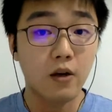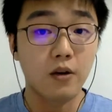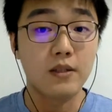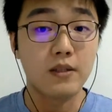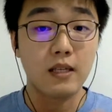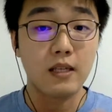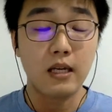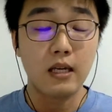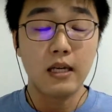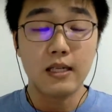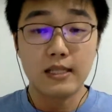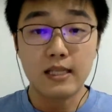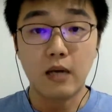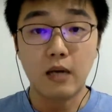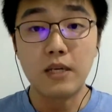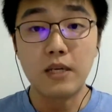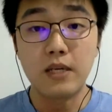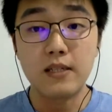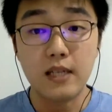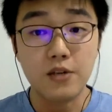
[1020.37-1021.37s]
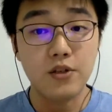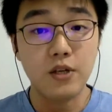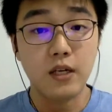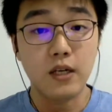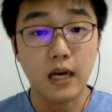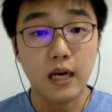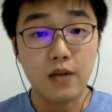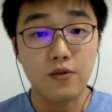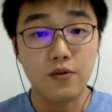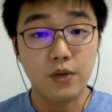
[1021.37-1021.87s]
on Southeast
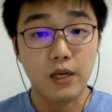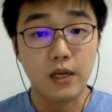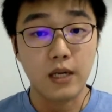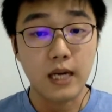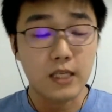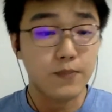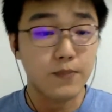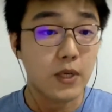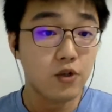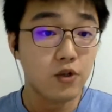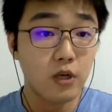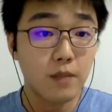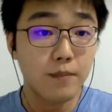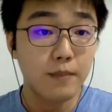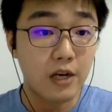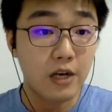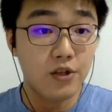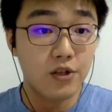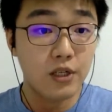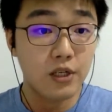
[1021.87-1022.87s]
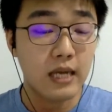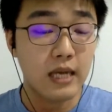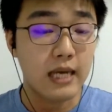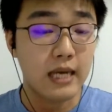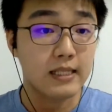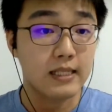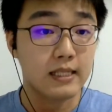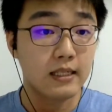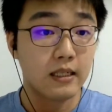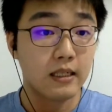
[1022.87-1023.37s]
Asian countries, especially Malaysia
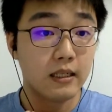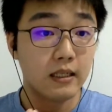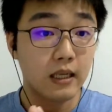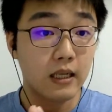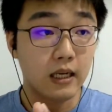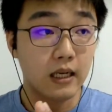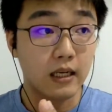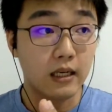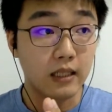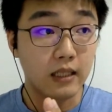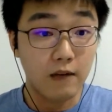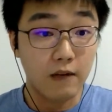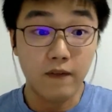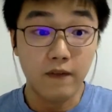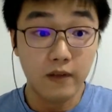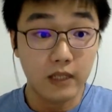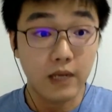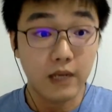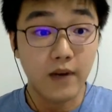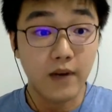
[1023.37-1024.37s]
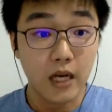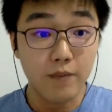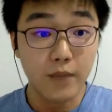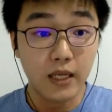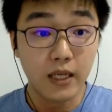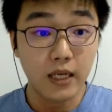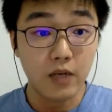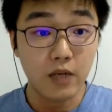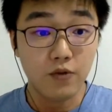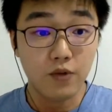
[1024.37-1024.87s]
as a
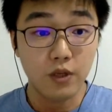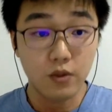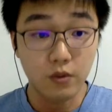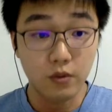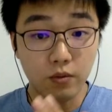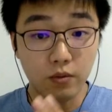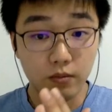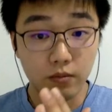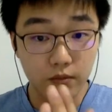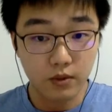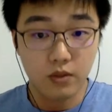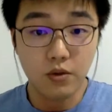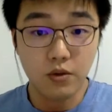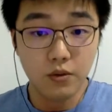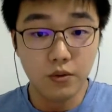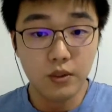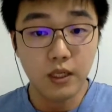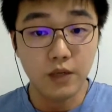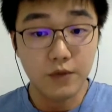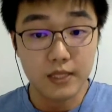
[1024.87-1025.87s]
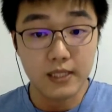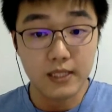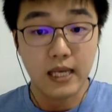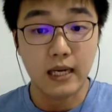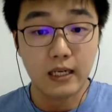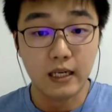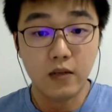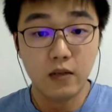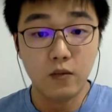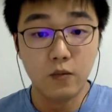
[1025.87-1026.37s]
developing country, to do the
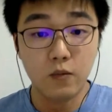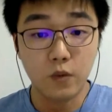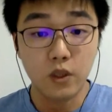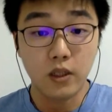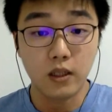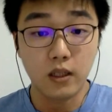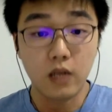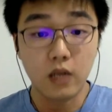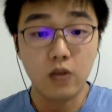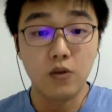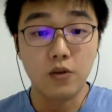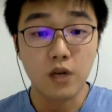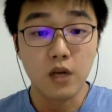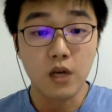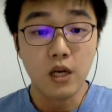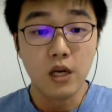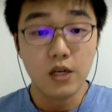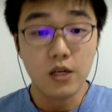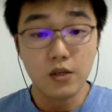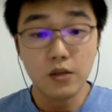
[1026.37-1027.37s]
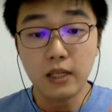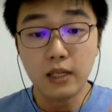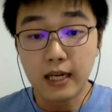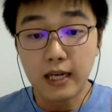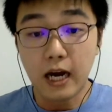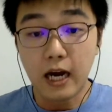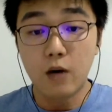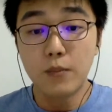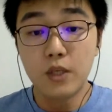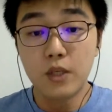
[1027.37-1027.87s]
recycling work alone. So the
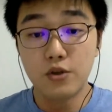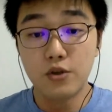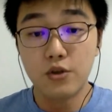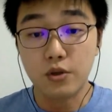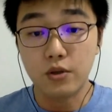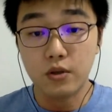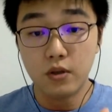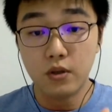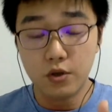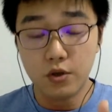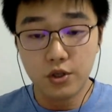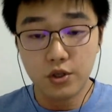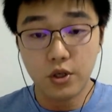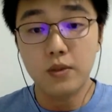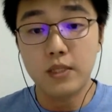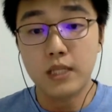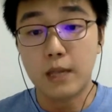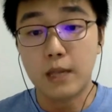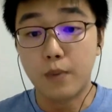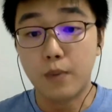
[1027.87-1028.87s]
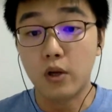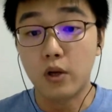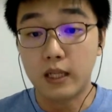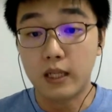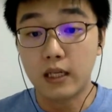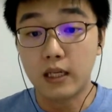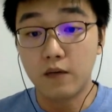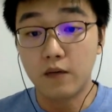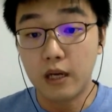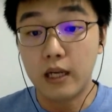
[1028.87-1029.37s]
government should show their
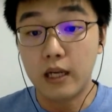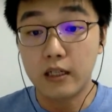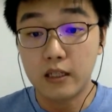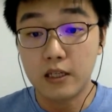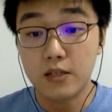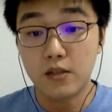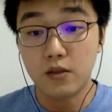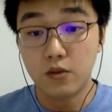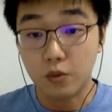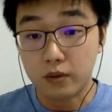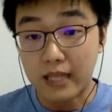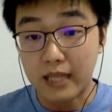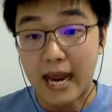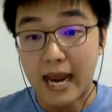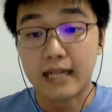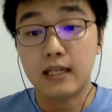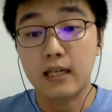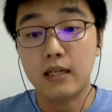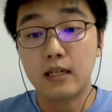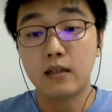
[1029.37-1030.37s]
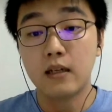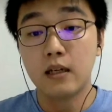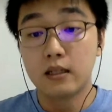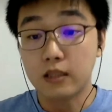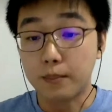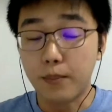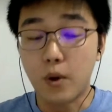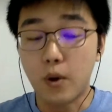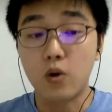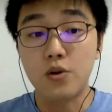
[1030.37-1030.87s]
political willingness to tackle the
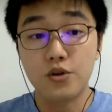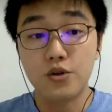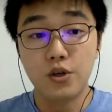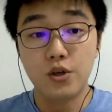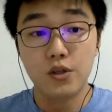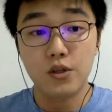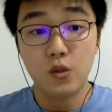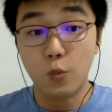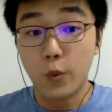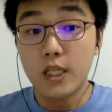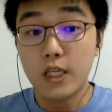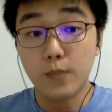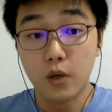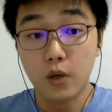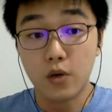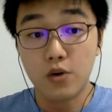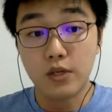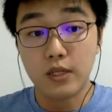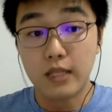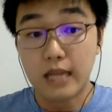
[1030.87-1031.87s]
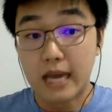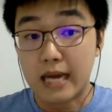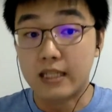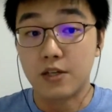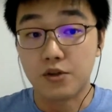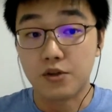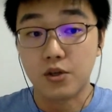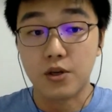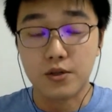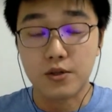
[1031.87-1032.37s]
pollution, waste pollution at
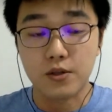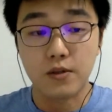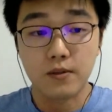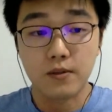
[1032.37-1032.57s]
the source.